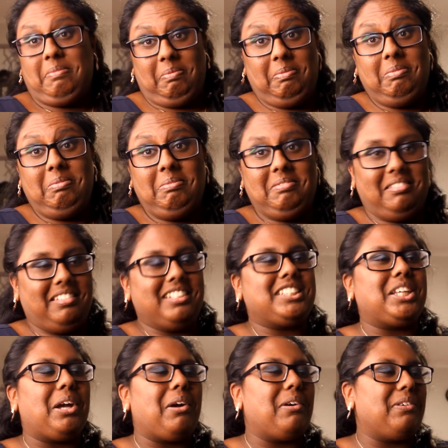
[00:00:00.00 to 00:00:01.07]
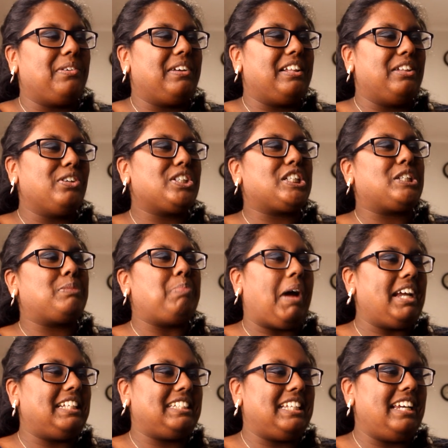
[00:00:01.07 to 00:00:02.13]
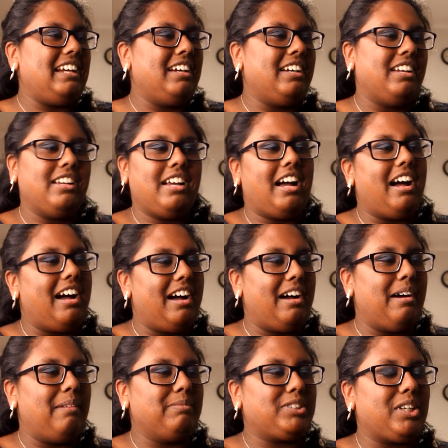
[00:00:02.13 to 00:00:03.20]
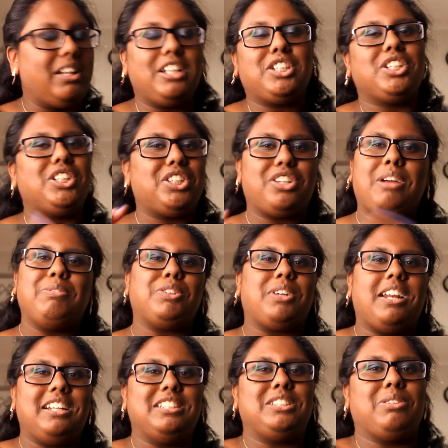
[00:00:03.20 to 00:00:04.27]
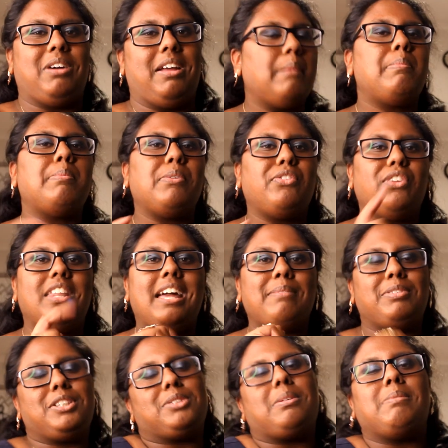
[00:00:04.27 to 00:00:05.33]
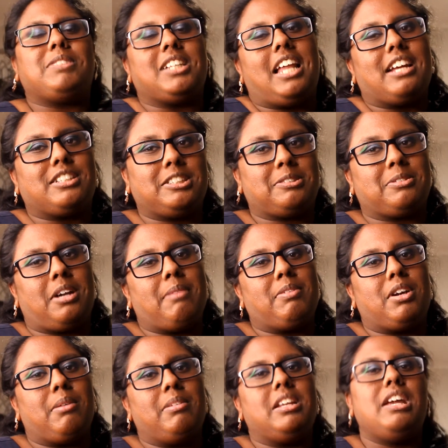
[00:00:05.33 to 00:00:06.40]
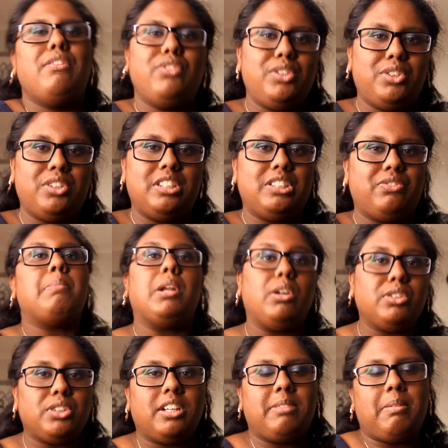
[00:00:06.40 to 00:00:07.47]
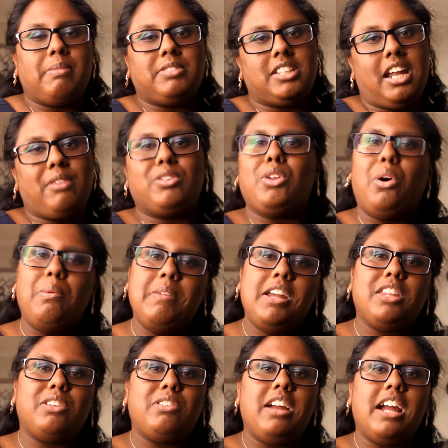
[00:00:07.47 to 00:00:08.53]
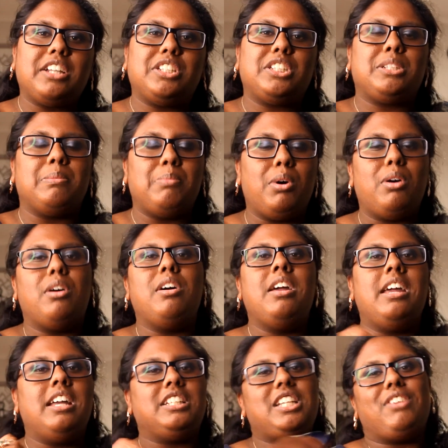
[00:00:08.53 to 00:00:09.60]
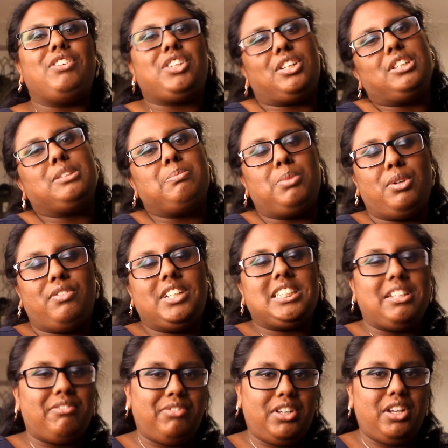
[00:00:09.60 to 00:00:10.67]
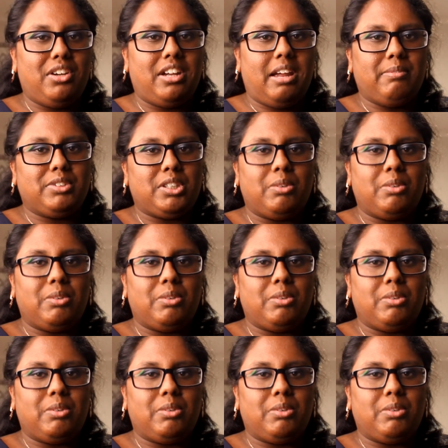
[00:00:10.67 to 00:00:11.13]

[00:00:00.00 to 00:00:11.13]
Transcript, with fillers: Mm, so it looks spicy. Um, so let's just jump straight into it. But before that, please remember to like, subscribe, and comment if you enjoyed this, but also keep up to date with all my other reactions to more TV shows, movies, and video games.